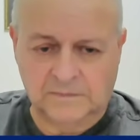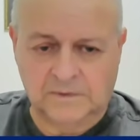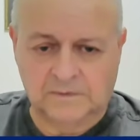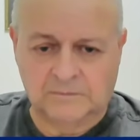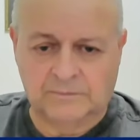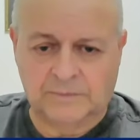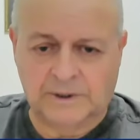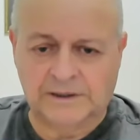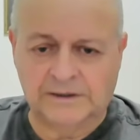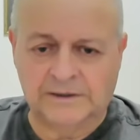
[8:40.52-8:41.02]

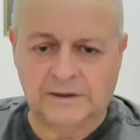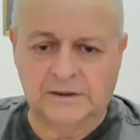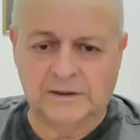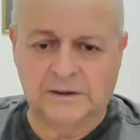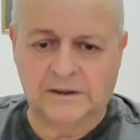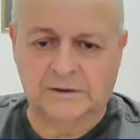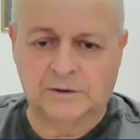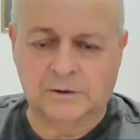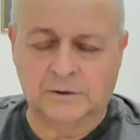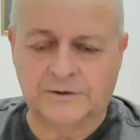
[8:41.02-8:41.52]
Biden,
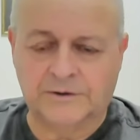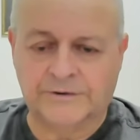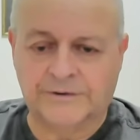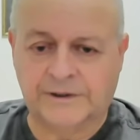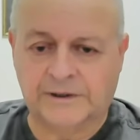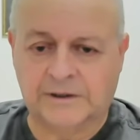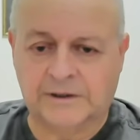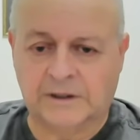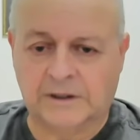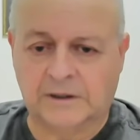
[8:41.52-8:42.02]
I don't
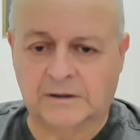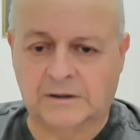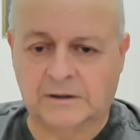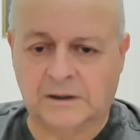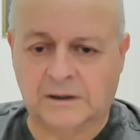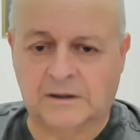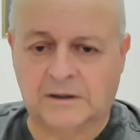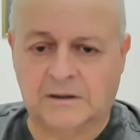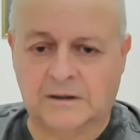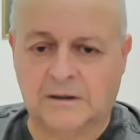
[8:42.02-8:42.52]
think, can
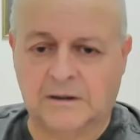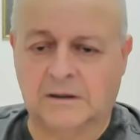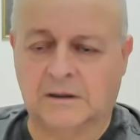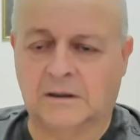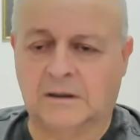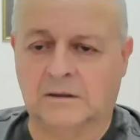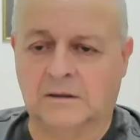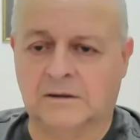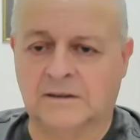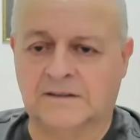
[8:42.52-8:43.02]
take
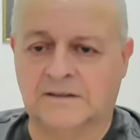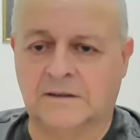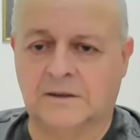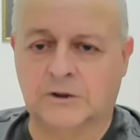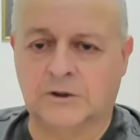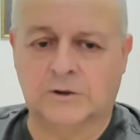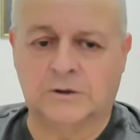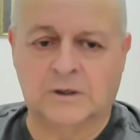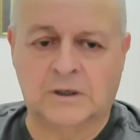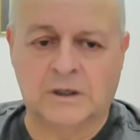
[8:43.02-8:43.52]
a
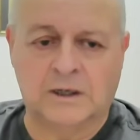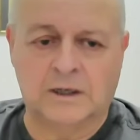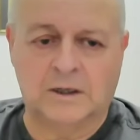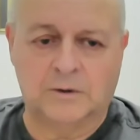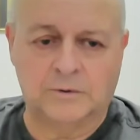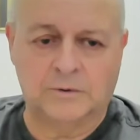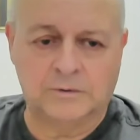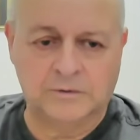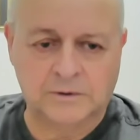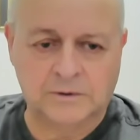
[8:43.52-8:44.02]
decision
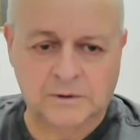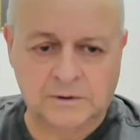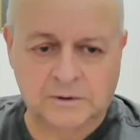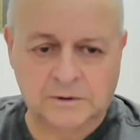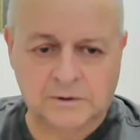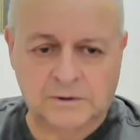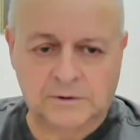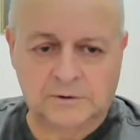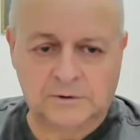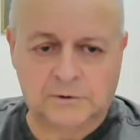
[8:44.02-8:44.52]
now
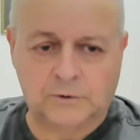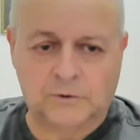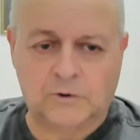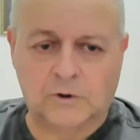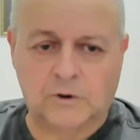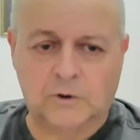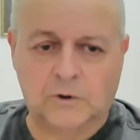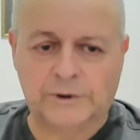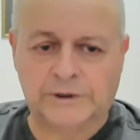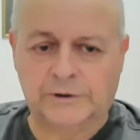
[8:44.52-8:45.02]
to
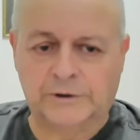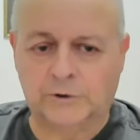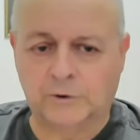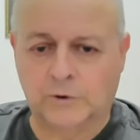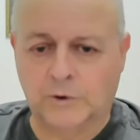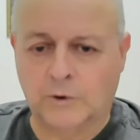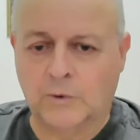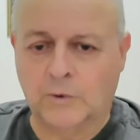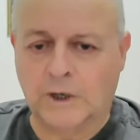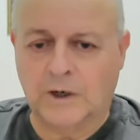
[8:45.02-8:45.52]
go
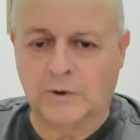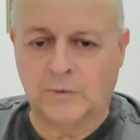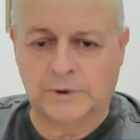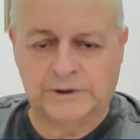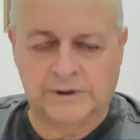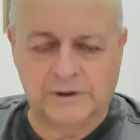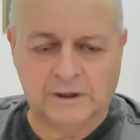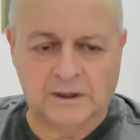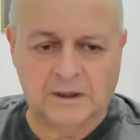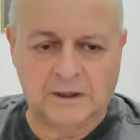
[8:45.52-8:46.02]
into a war
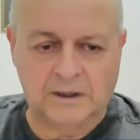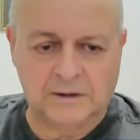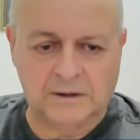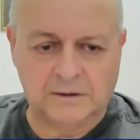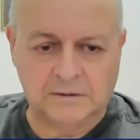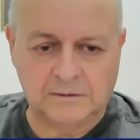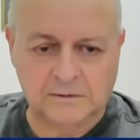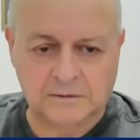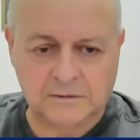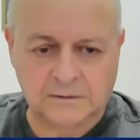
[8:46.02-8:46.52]
with
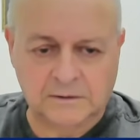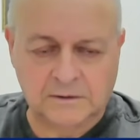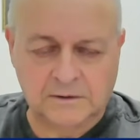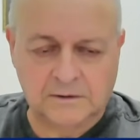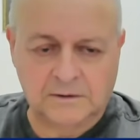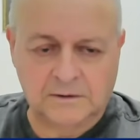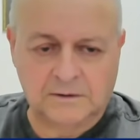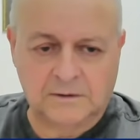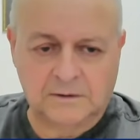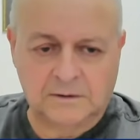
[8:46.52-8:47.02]
Iran.
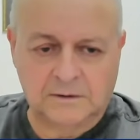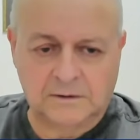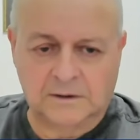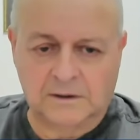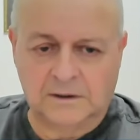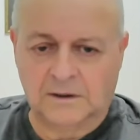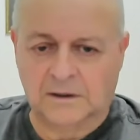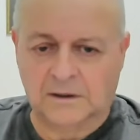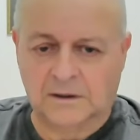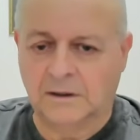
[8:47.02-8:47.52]

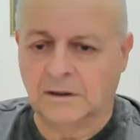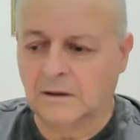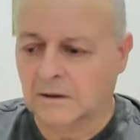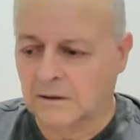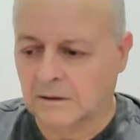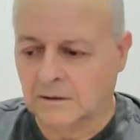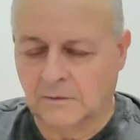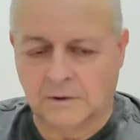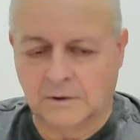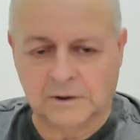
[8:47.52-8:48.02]

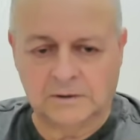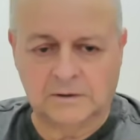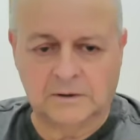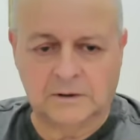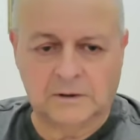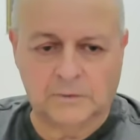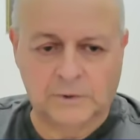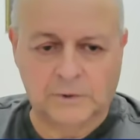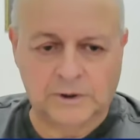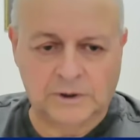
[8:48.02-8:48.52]
Uh, what
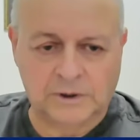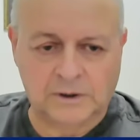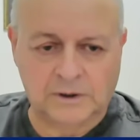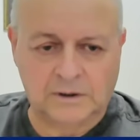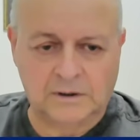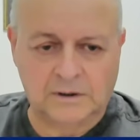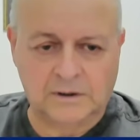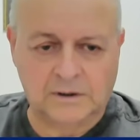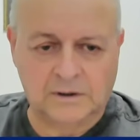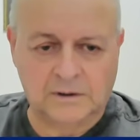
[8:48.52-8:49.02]
are
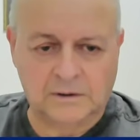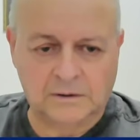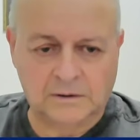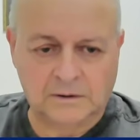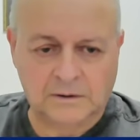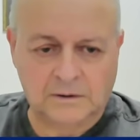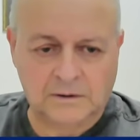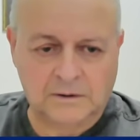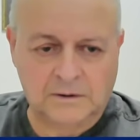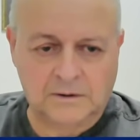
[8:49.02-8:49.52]
we?
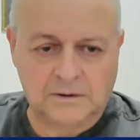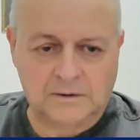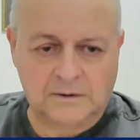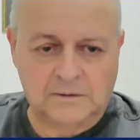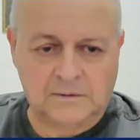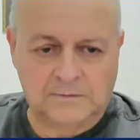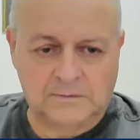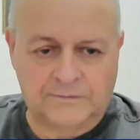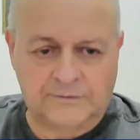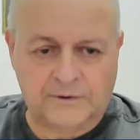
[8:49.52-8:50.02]

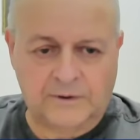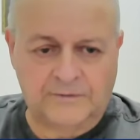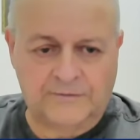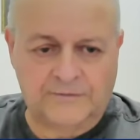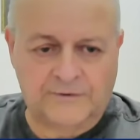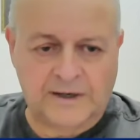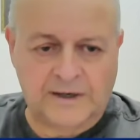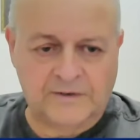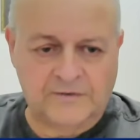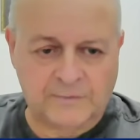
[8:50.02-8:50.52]
F-
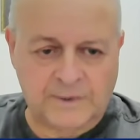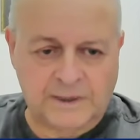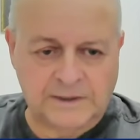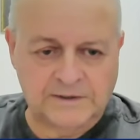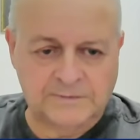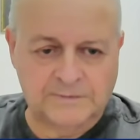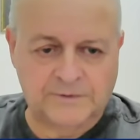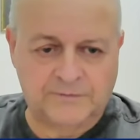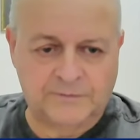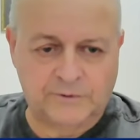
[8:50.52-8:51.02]
five
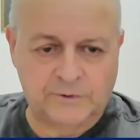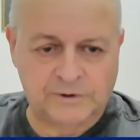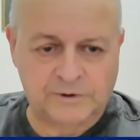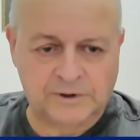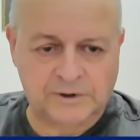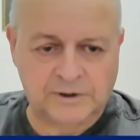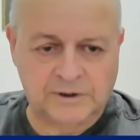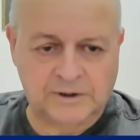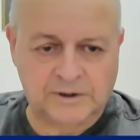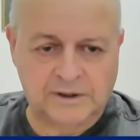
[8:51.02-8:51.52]
months before
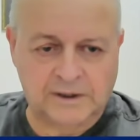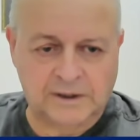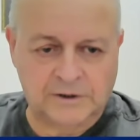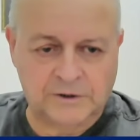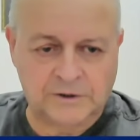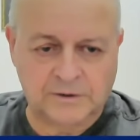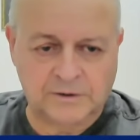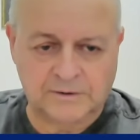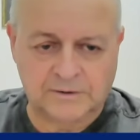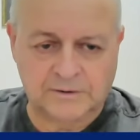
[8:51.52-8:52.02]
the
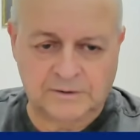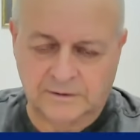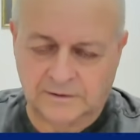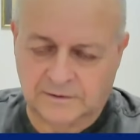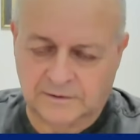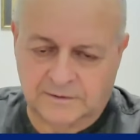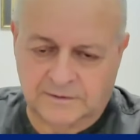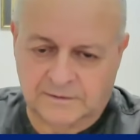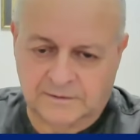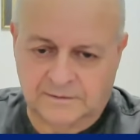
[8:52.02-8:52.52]
elections,
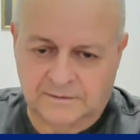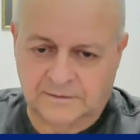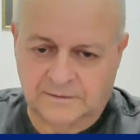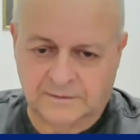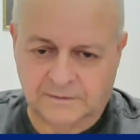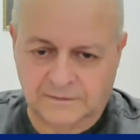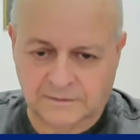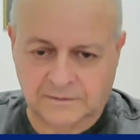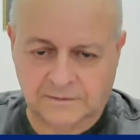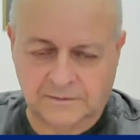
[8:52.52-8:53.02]
it's
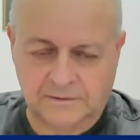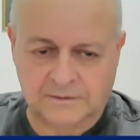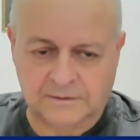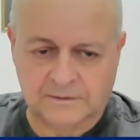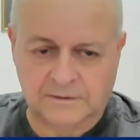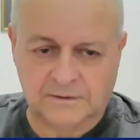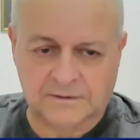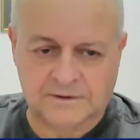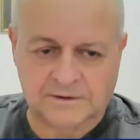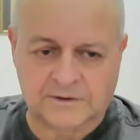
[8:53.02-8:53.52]

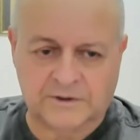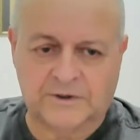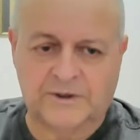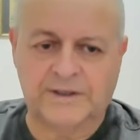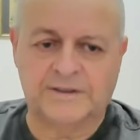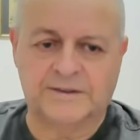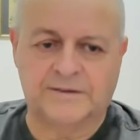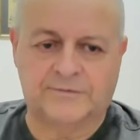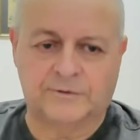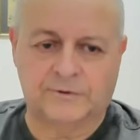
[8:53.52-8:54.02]
it's
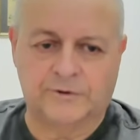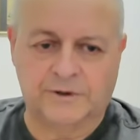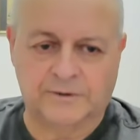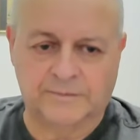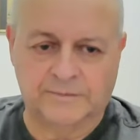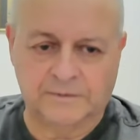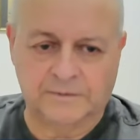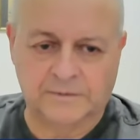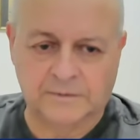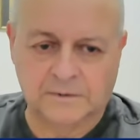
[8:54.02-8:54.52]
crazy for
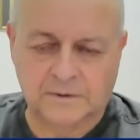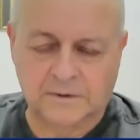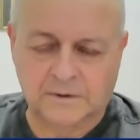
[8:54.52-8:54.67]
him.